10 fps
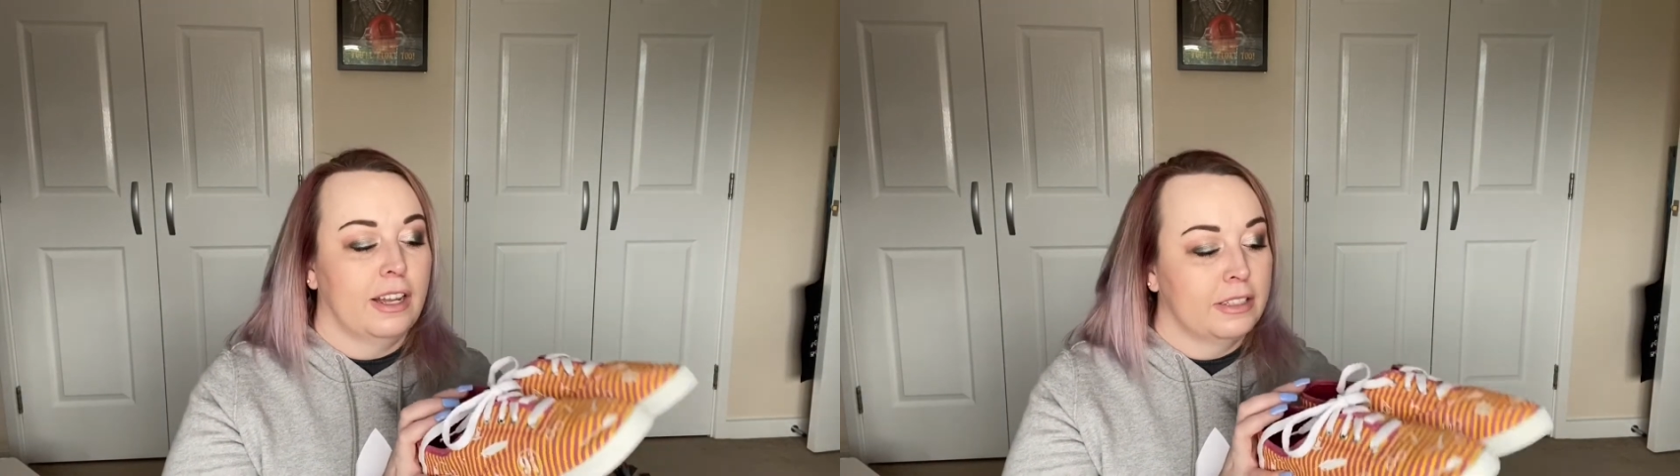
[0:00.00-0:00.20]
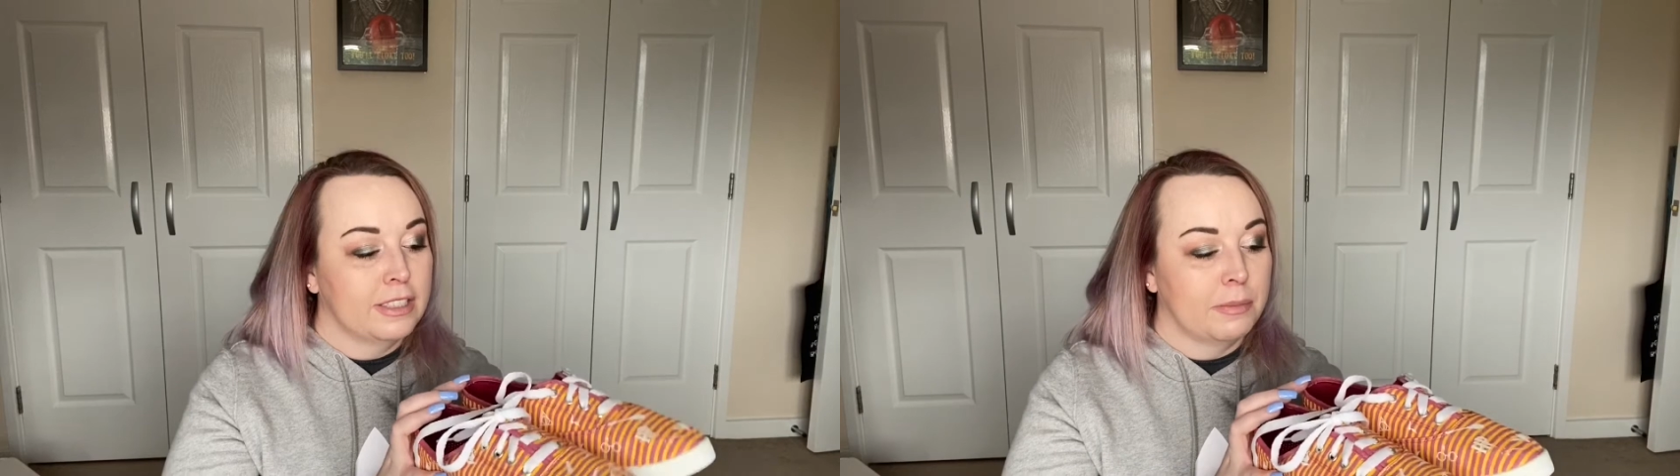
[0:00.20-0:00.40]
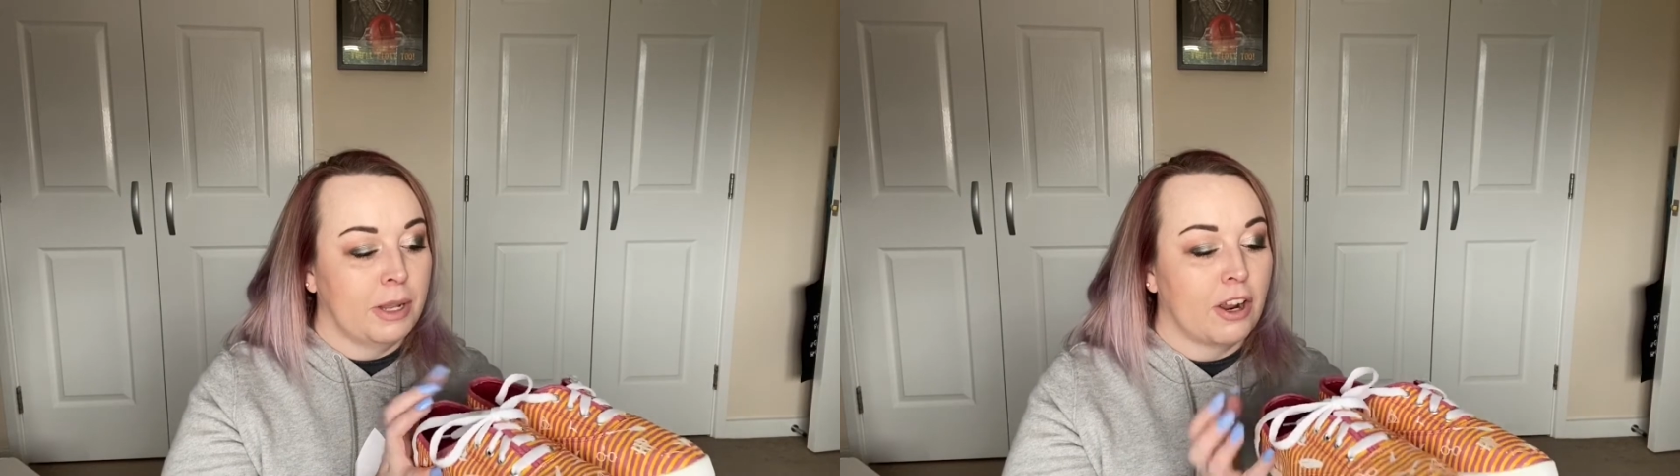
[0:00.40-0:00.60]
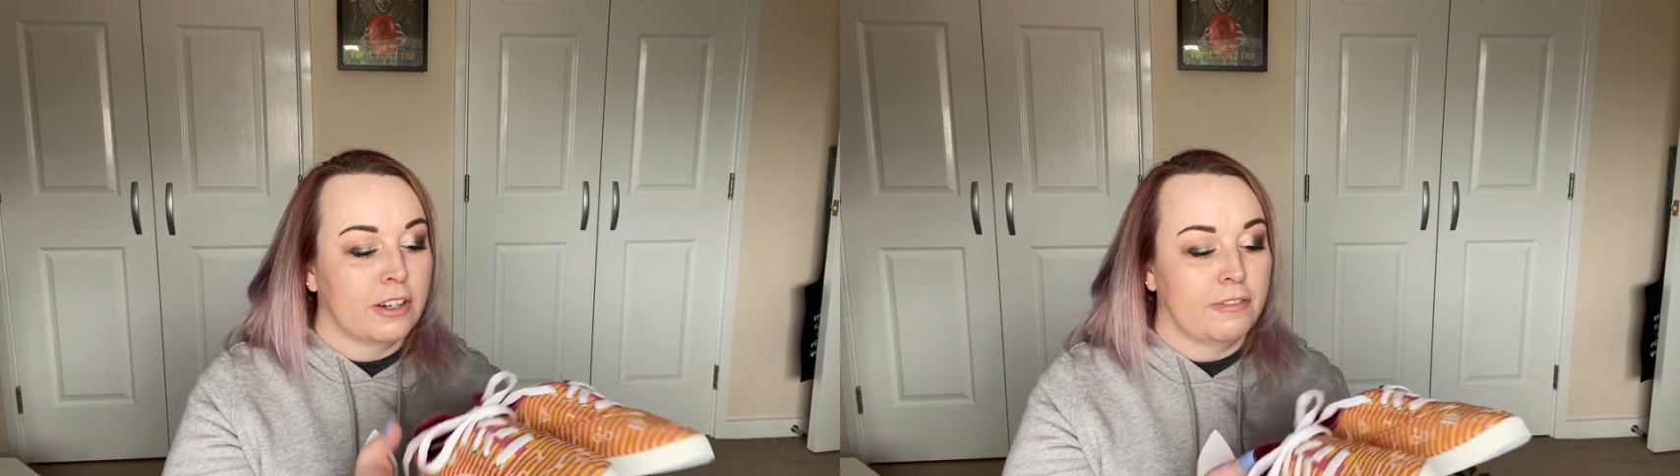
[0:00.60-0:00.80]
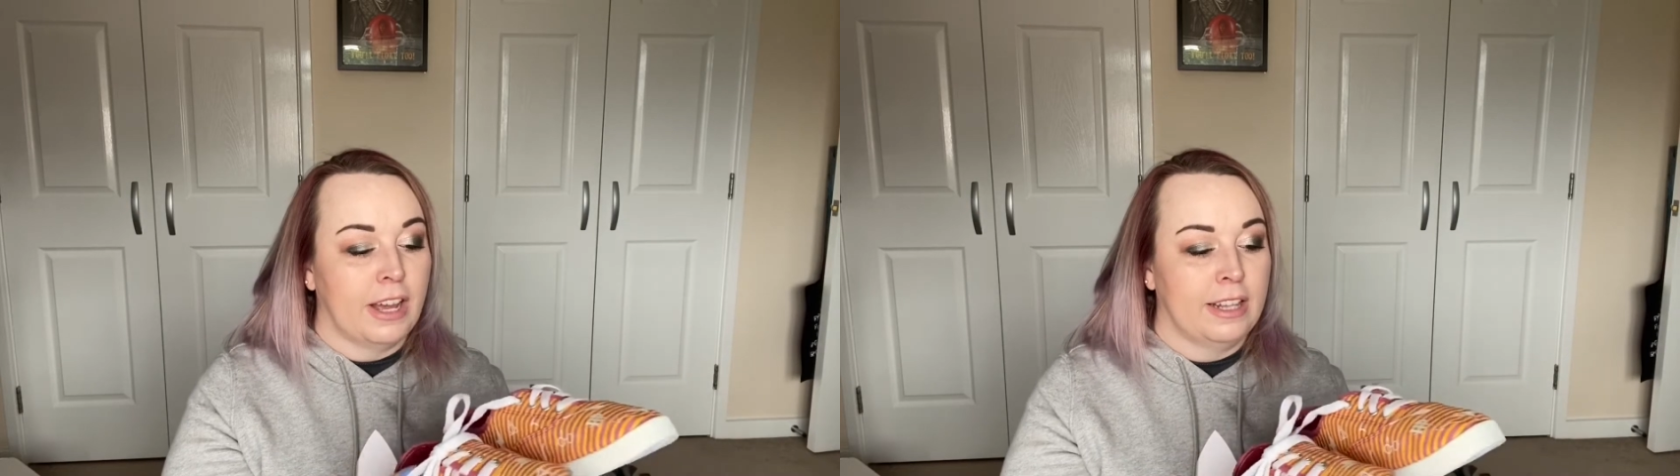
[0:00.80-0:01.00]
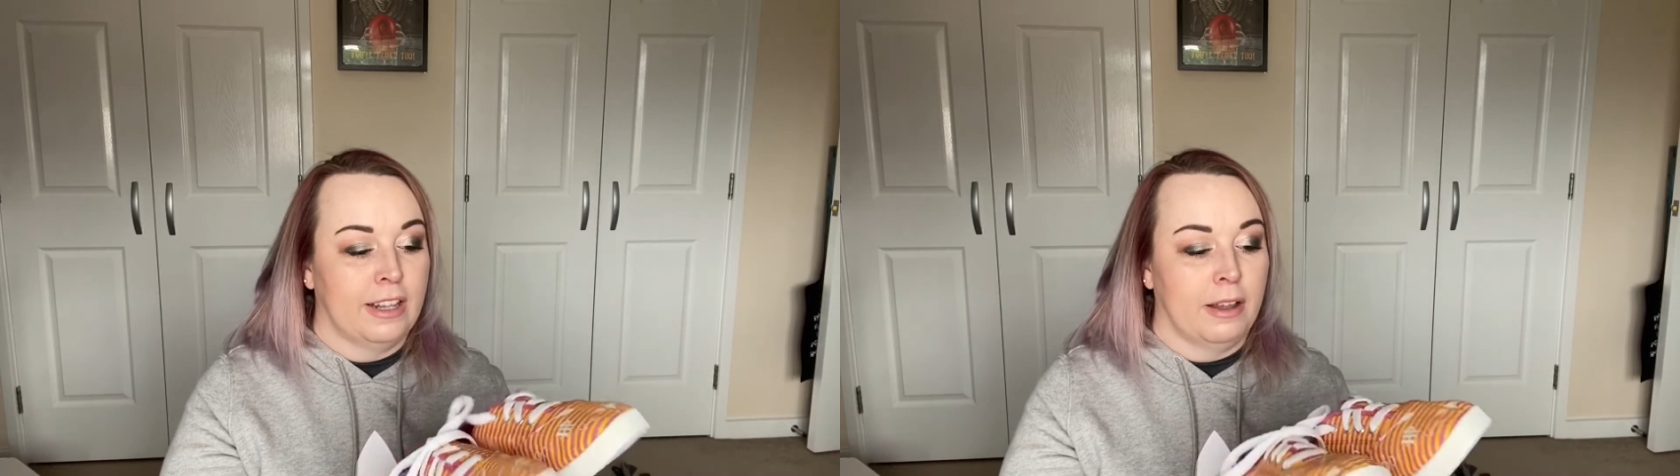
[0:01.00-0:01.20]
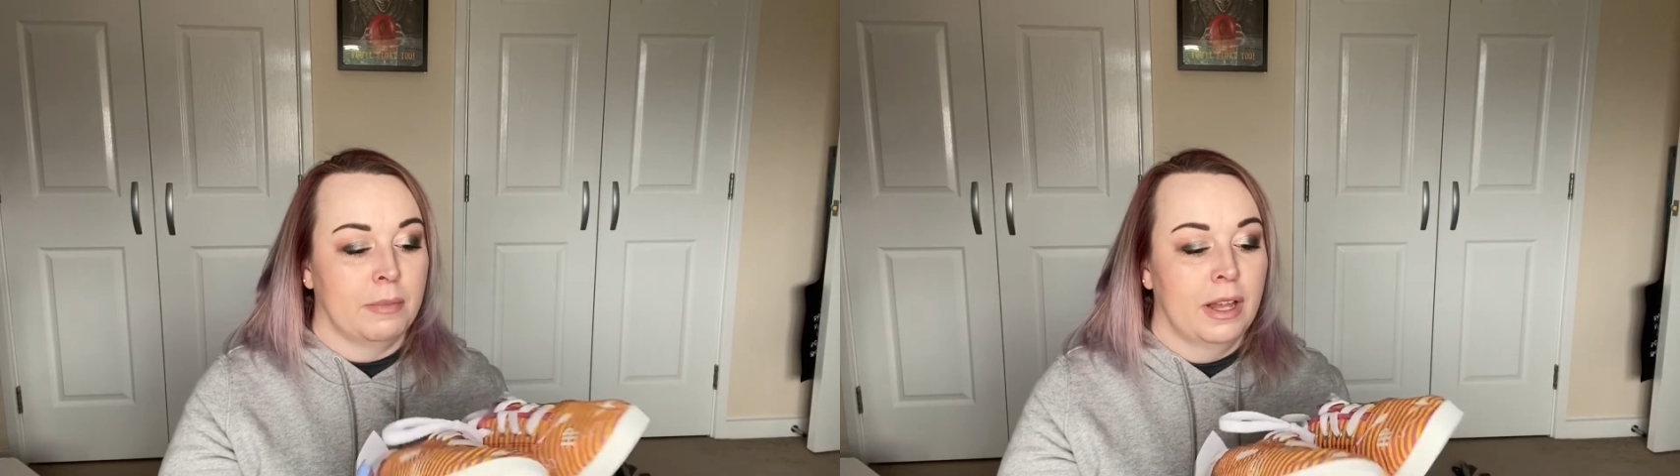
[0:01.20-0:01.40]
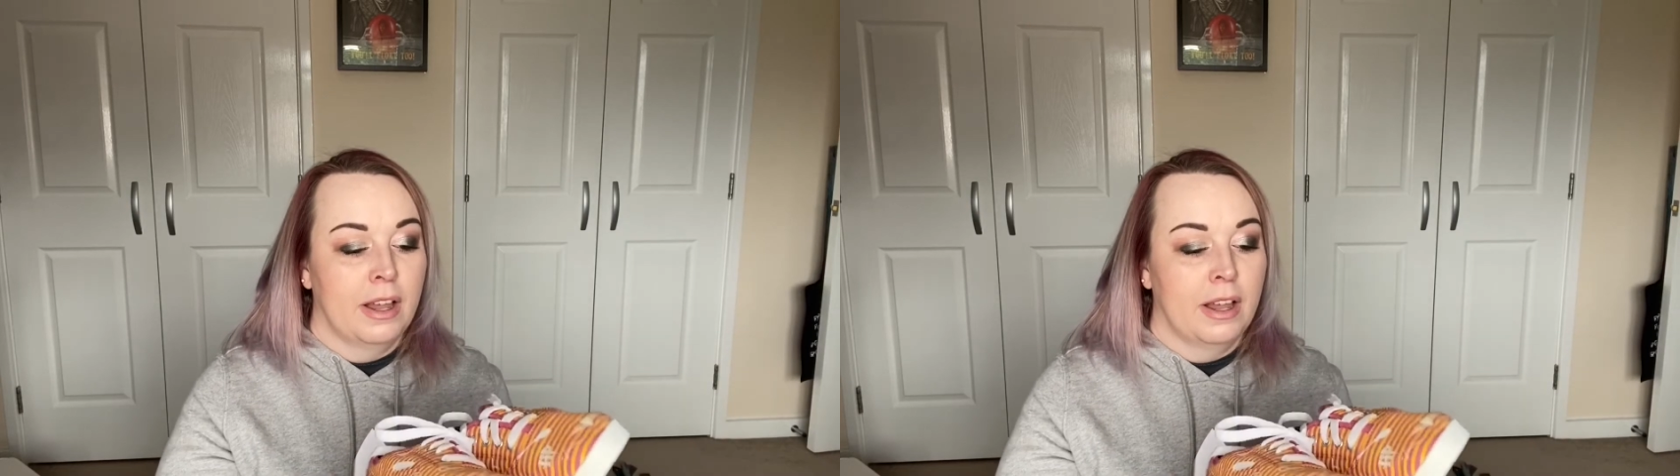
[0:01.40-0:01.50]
It's gonna be hard to find them.